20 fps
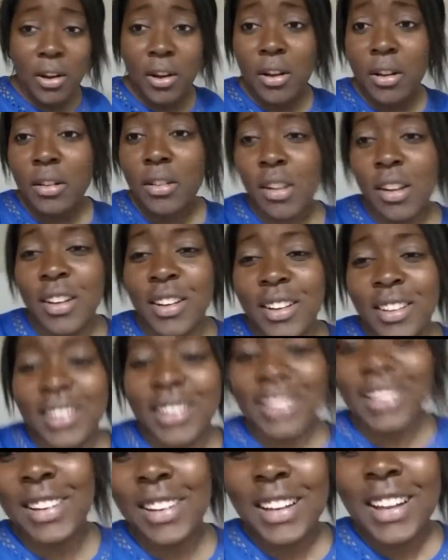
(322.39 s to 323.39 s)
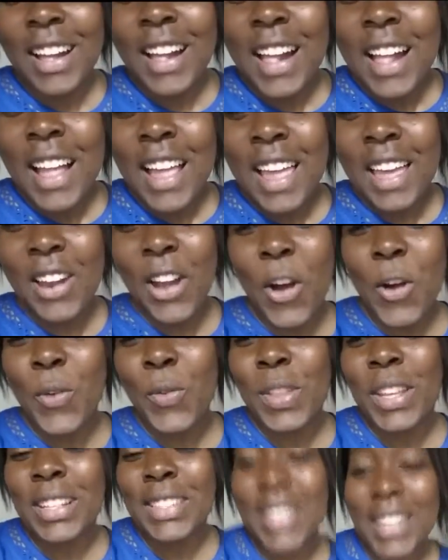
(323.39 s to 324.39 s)
girl. It
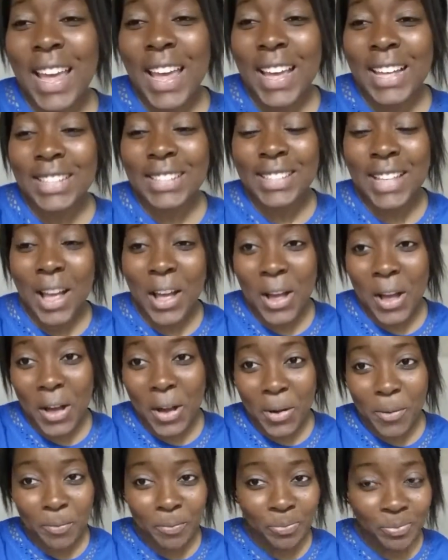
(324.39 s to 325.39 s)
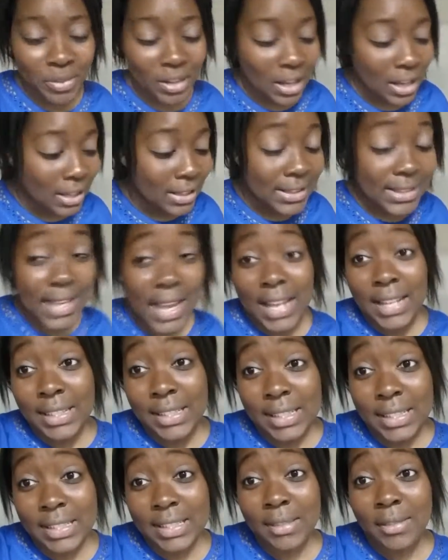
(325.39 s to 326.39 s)
only takes
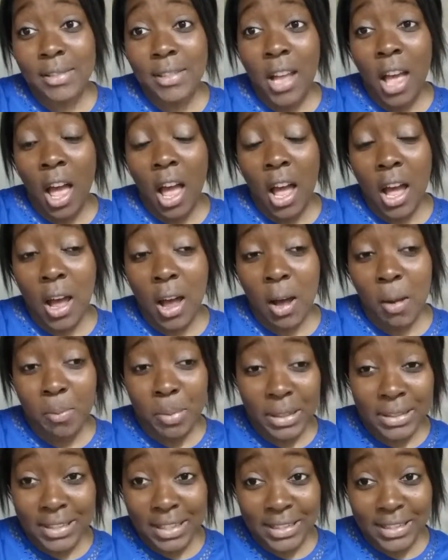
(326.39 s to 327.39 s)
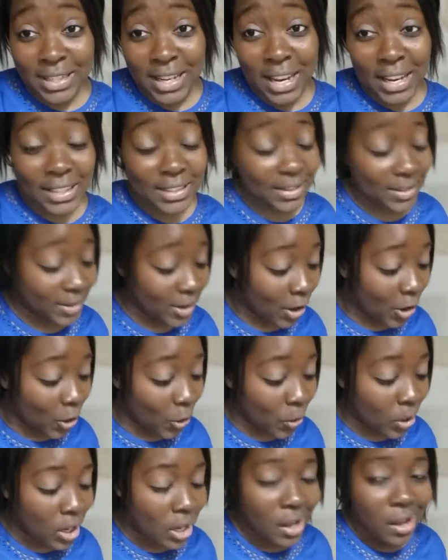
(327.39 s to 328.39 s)
10 business days.
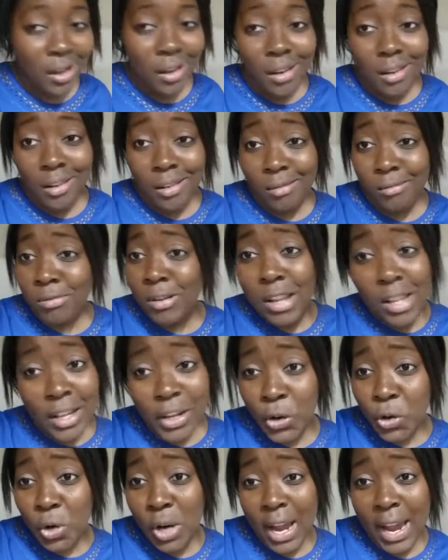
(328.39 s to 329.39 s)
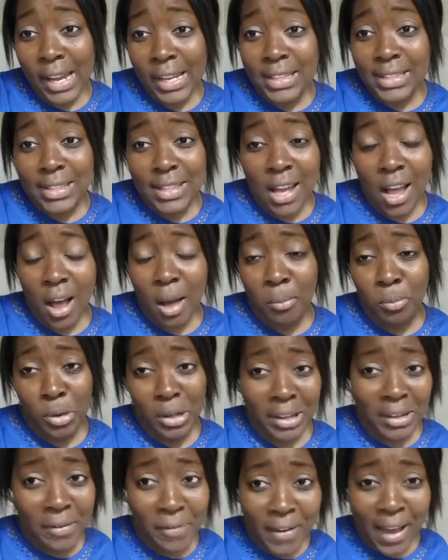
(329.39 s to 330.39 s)
So really great,
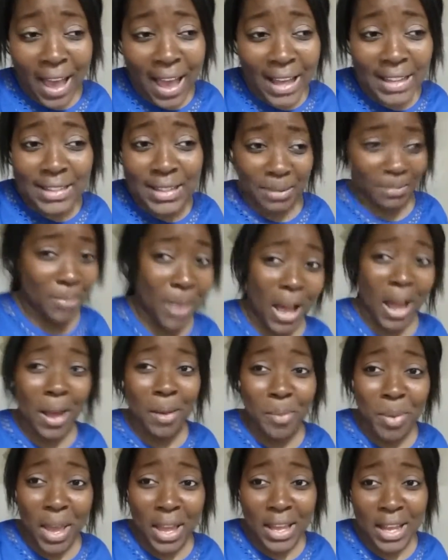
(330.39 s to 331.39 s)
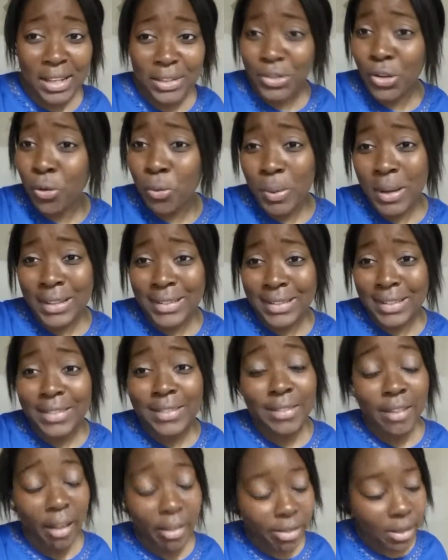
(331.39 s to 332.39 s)
really fast. In my opinion, 2 weeks
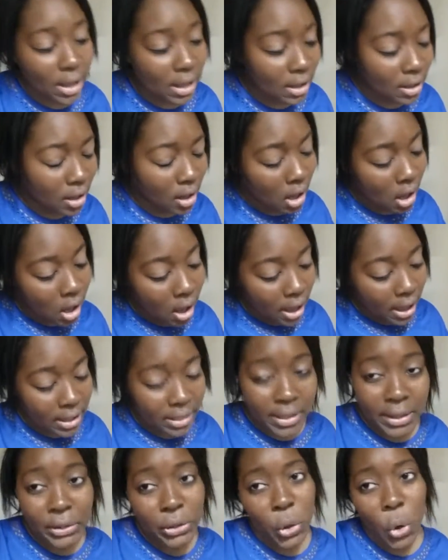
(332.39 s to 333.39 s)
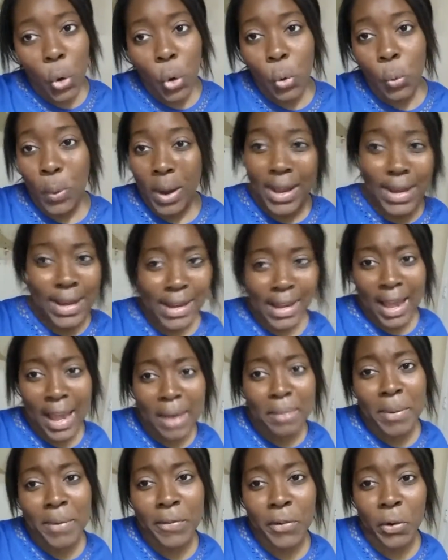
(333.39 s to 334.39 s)
is nothing in this whole waiting
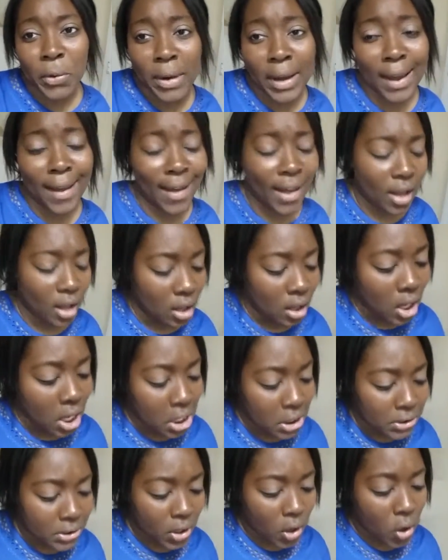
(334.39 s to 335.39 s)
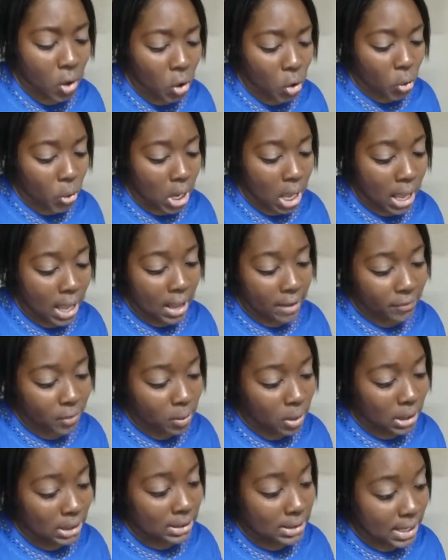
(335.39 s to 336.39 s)
game of Korea. So if
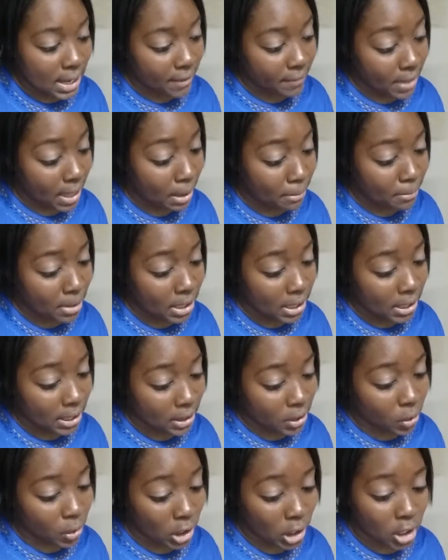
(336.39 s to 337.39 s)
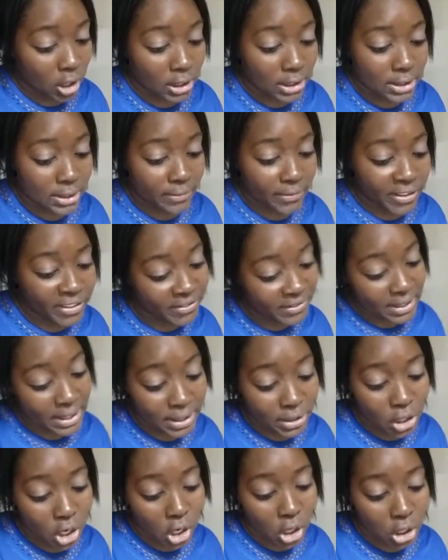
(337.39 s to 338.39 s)
you want to save that money, it only costs
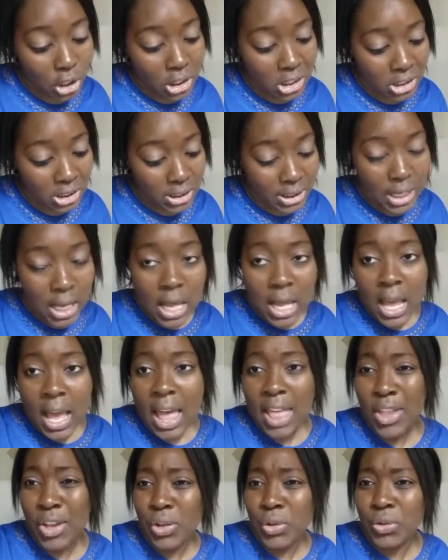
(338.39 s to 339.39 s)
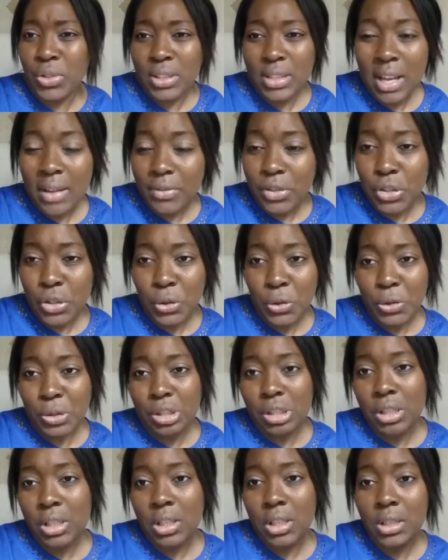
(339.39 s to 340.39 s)
$15. And then you just have to do
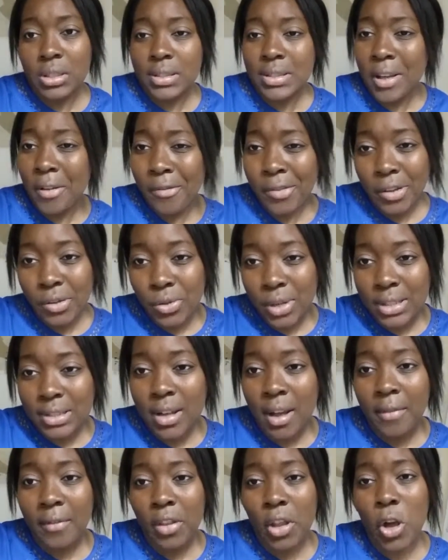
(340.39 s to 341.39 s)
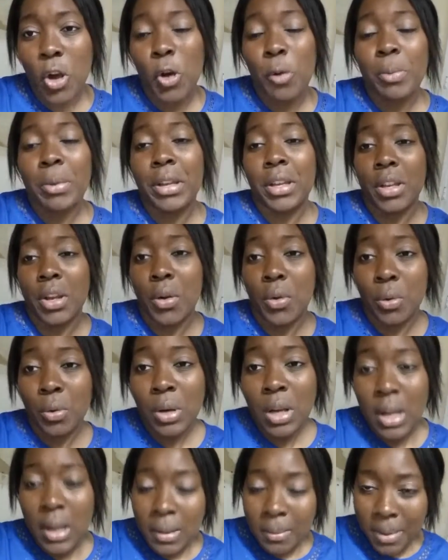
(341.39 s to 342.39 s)
your self-addressed envelope and, you know,
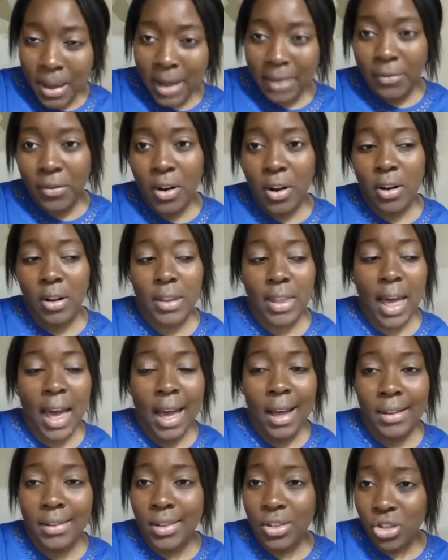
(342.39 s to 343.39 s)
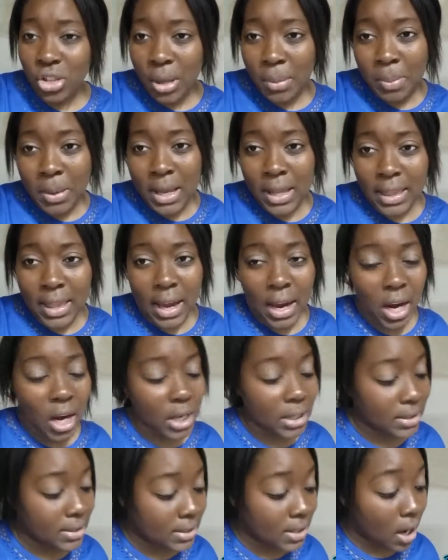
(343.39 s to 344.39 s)
pay for that, the shipping
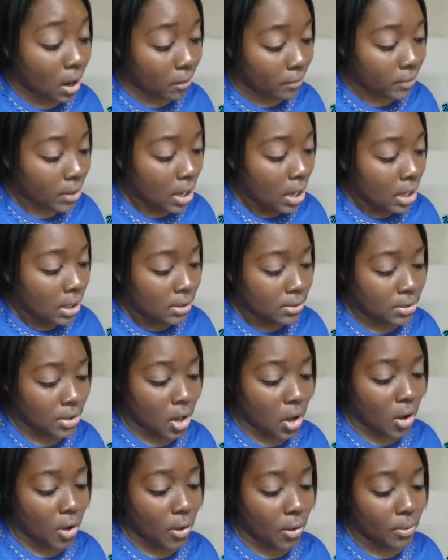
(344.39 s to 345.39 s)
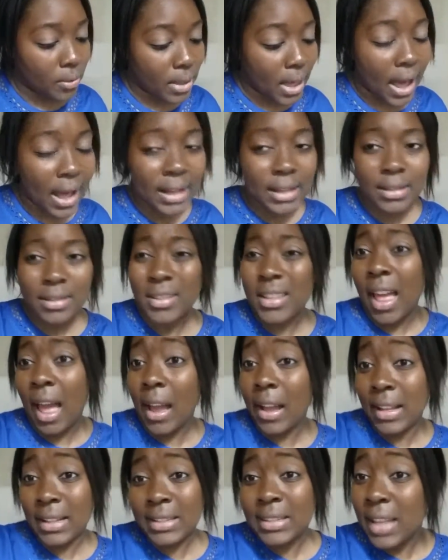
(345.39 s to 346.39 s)
there and stuff. So
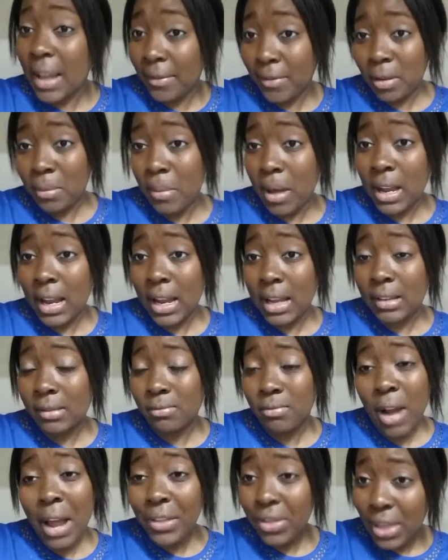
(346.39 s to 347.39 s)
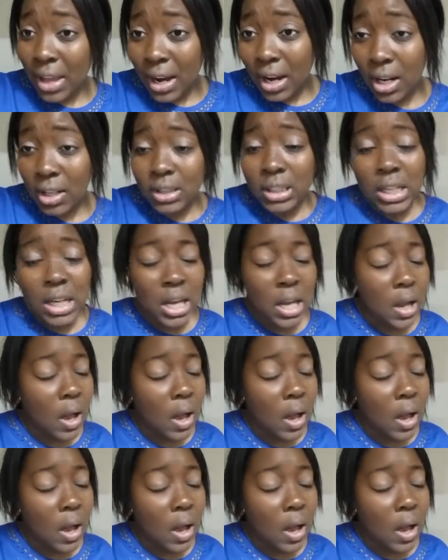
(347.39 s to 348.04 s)
that can save you money right there.